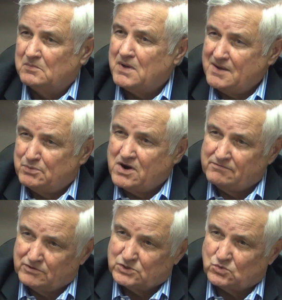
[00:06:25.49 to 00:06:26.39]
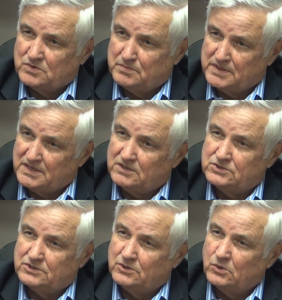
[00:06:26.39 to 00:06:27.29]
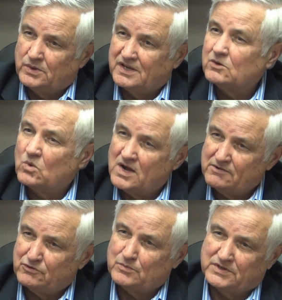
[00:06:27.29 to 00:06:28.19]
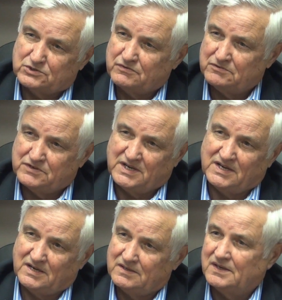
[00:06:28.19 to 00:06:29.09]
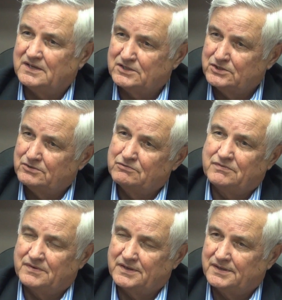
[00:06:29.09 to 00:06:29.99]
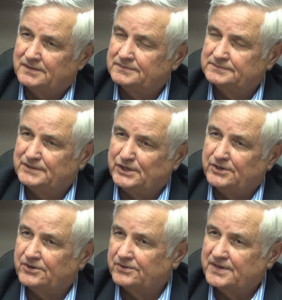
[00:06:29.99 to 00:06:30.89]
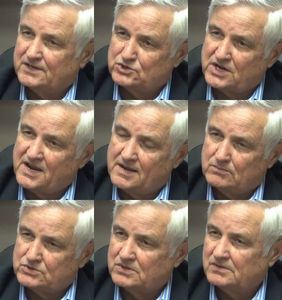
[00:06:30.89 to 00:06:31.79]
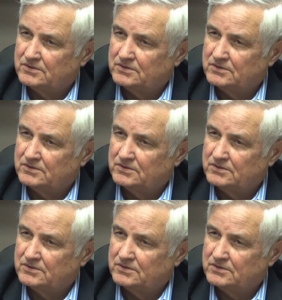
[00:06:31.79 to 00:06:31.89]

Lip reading: But my preference would be to get away from this 15 end of year exams.